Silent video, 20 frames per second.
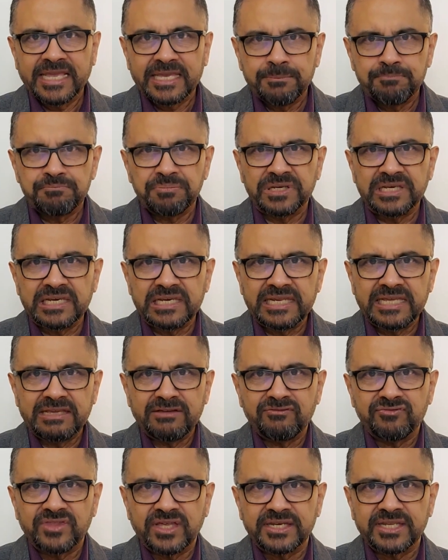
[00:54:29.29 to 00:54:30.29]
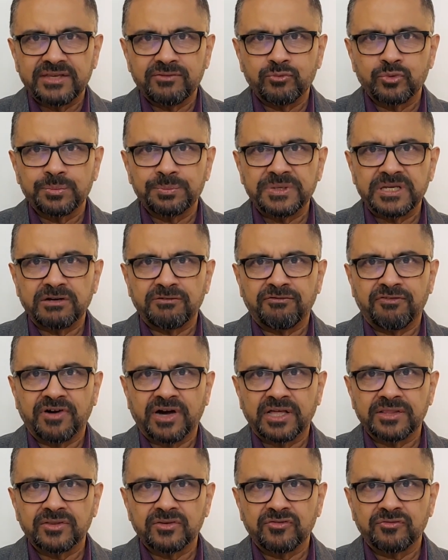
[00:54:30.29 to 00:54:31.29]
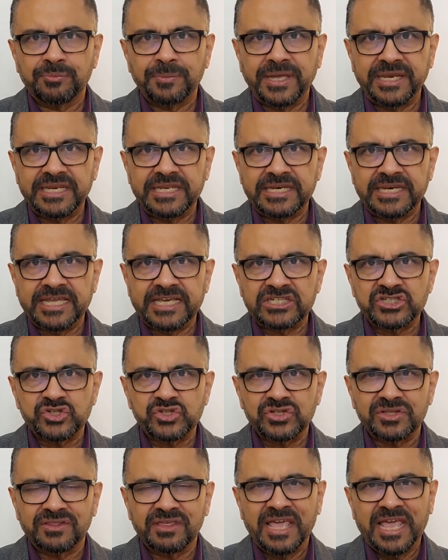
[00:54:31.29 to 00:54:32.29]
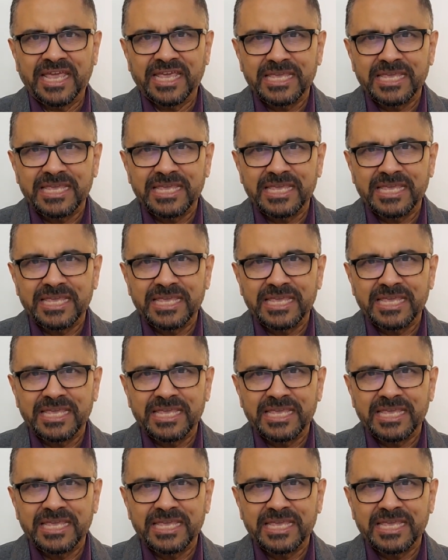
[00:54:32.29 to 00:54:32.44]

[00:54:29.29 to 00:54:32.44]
He believed that he would be a father of many nations.